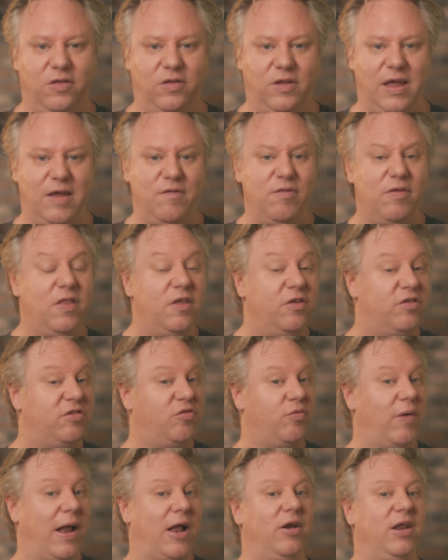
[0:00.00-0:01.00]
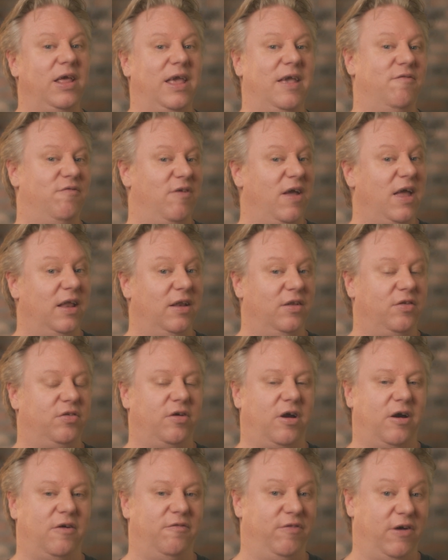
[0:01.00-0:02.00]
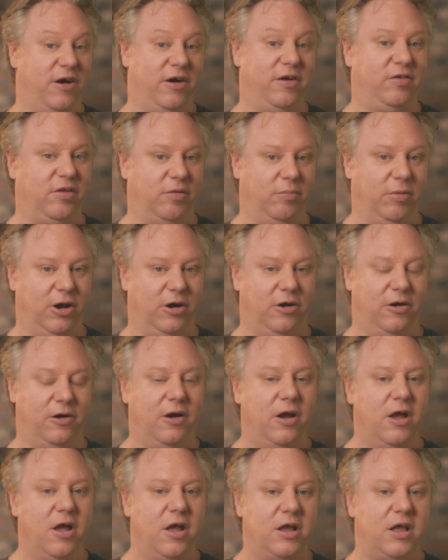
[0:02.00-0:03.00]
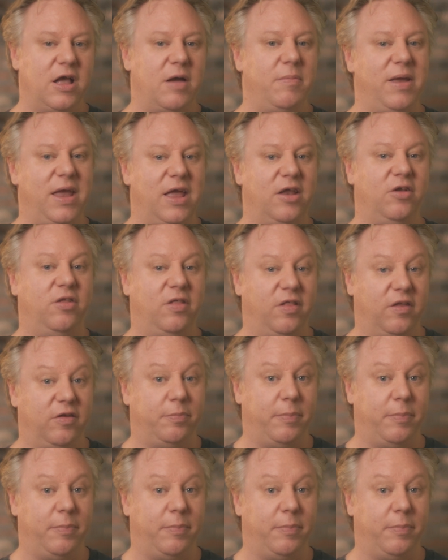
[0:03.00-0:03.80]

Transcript: even the surrounding events are very similar coming into this